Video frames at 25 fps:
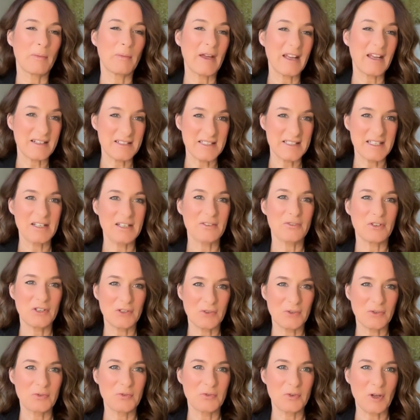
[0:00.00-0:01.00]

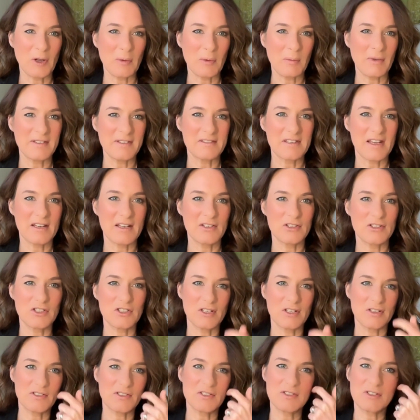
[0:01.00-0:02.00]
bacterial fermentation.